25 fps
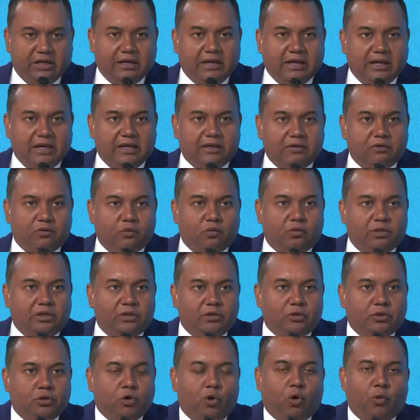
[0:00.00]
And
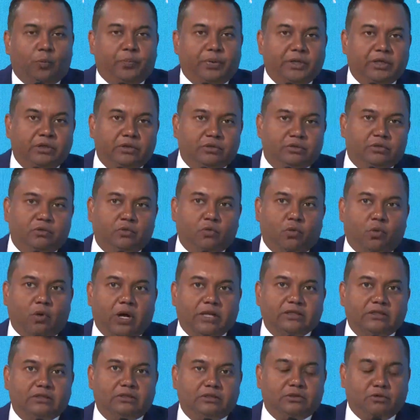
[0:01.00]
in your opinion,
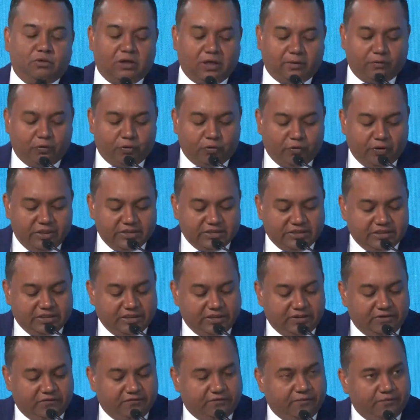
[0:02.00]
what
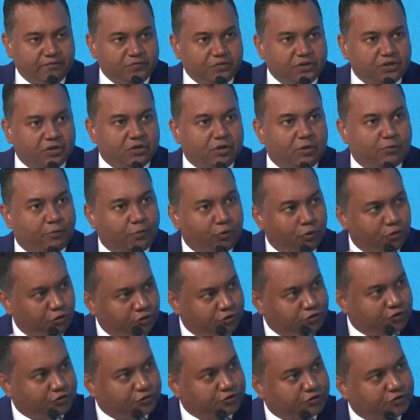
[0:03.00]
collaborative
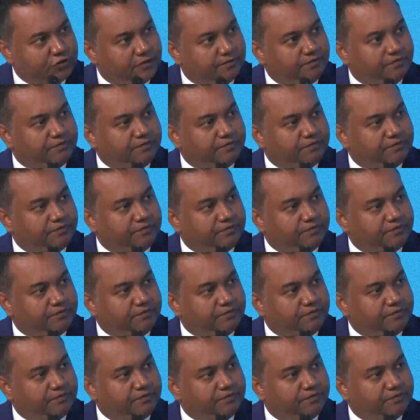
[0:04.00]
approaches